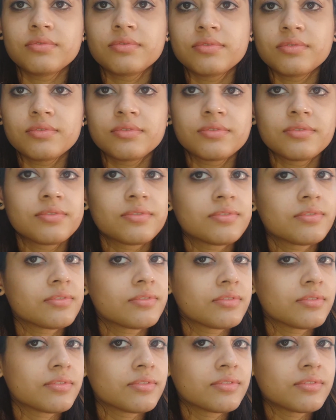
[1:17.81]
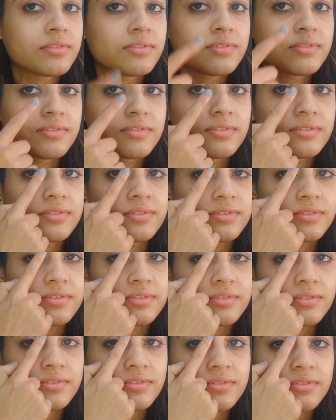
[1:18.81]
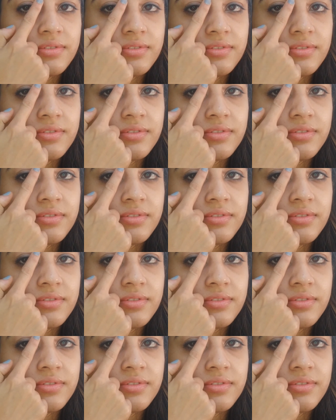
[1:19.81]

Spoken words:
[no speech]